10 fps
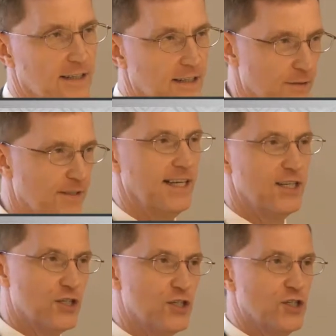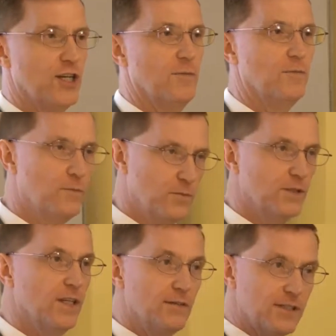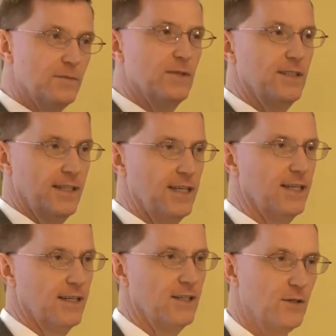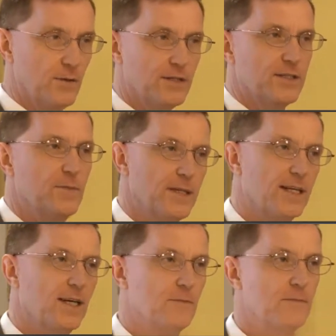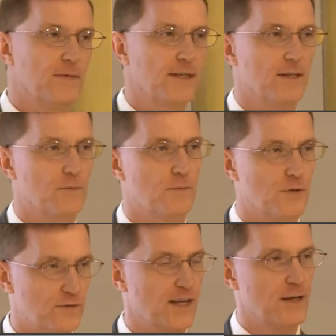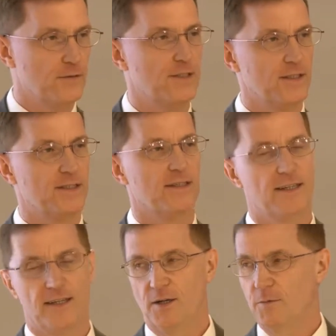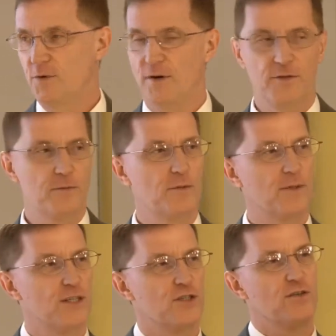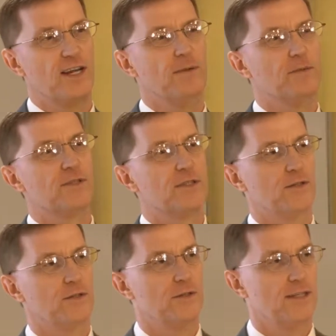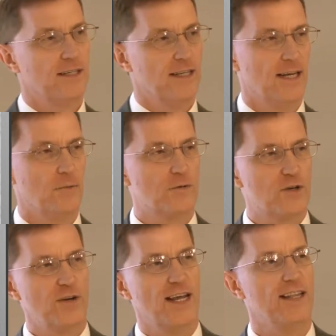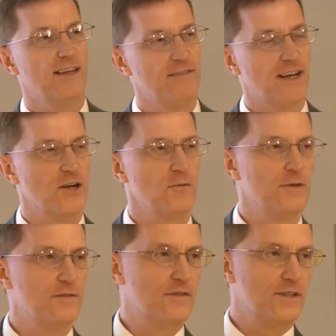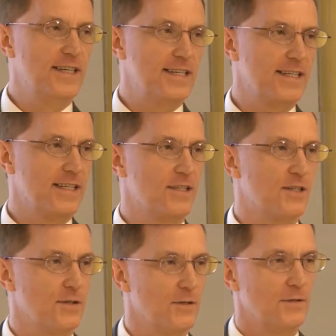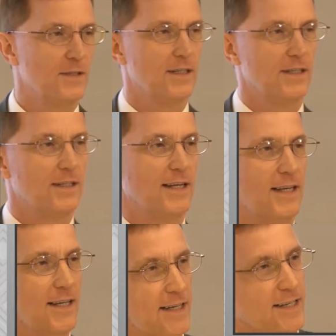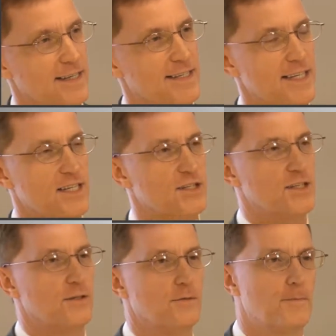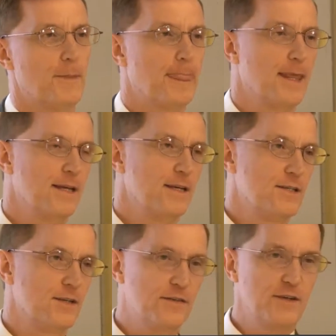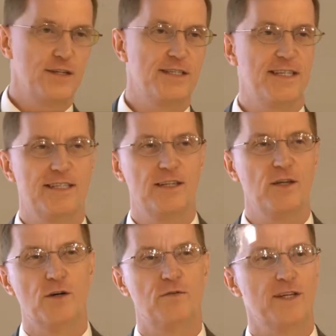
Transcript: that a relationship will ultimately go on to become profound and profitable, because you're able to Uh, create the environment for these things to uh, assist you. So the first is the law of